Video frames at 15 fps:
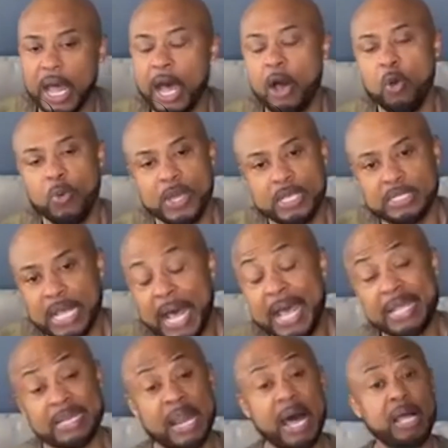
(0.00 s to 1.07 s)

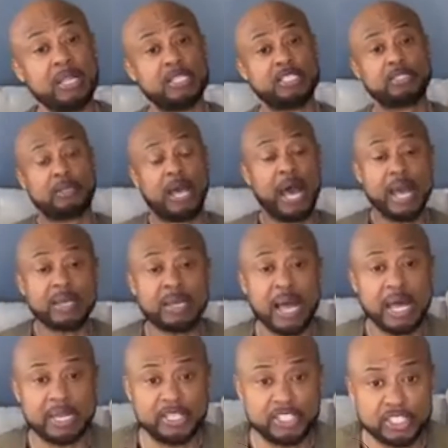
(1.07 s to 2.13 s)
I acknowledge.
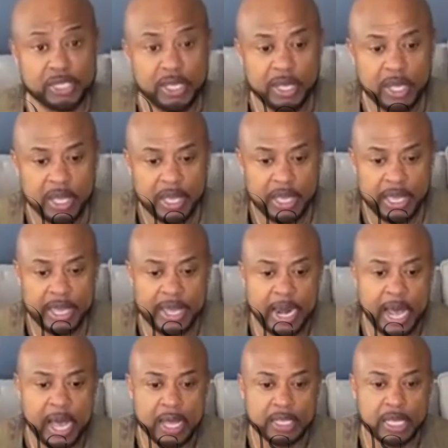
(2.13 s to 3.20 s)
And
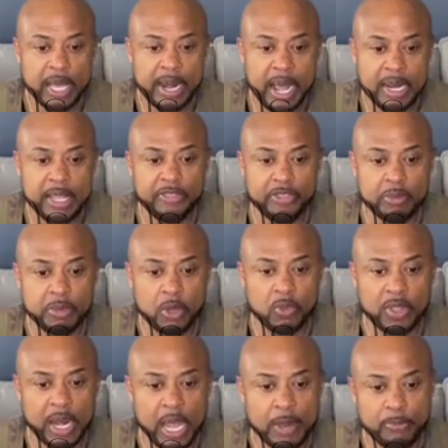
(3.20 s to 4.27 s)
I let them
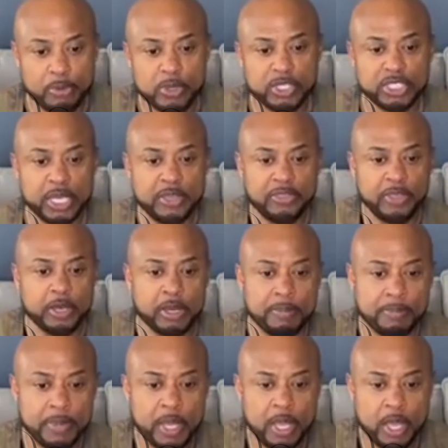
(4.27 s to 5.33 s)
know that I appreciate
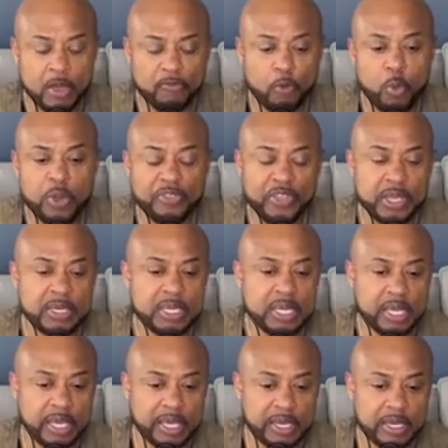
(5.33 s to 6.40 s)
them for what they
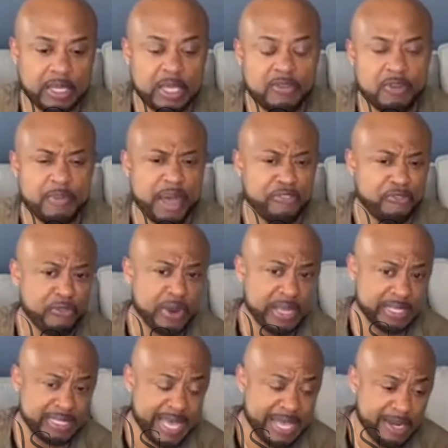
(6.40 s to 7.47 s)
did. Even my
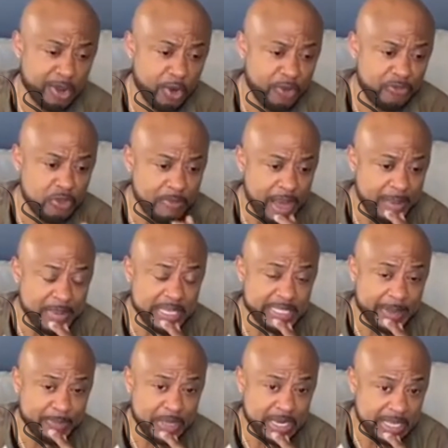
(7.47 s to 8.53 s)
friends, they know if you buy me
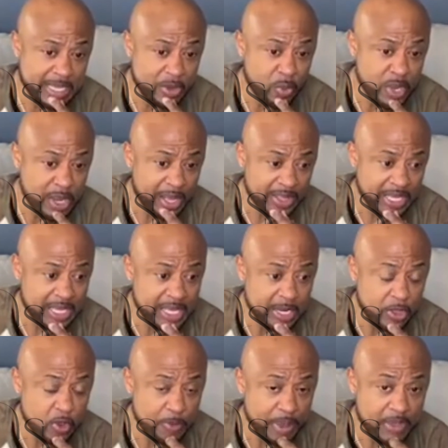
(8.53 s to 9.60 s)
something to eat, we got to eat
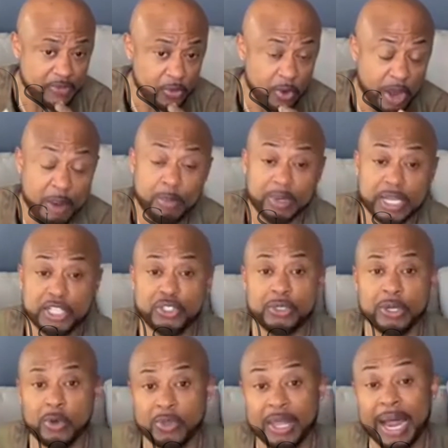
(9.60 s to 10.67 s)
and you pay for it, I'm going to let
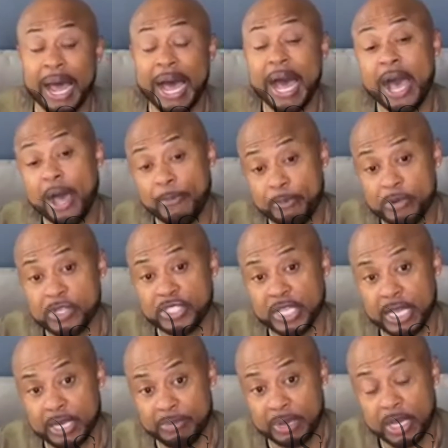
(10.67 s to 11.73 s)
you know that I
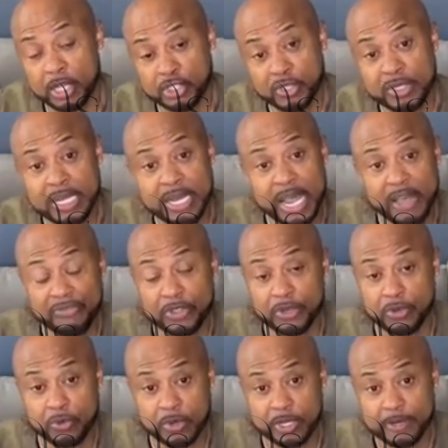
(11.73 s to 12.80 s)
appreciate it because you didn't have to
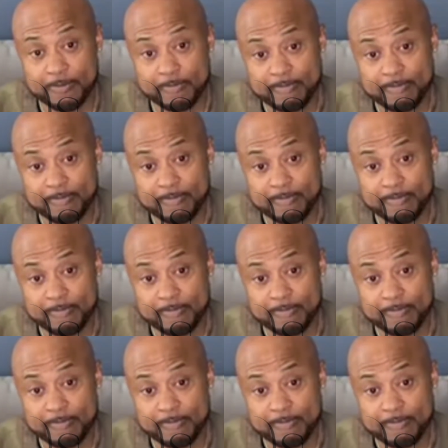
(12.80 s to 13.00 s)
do it.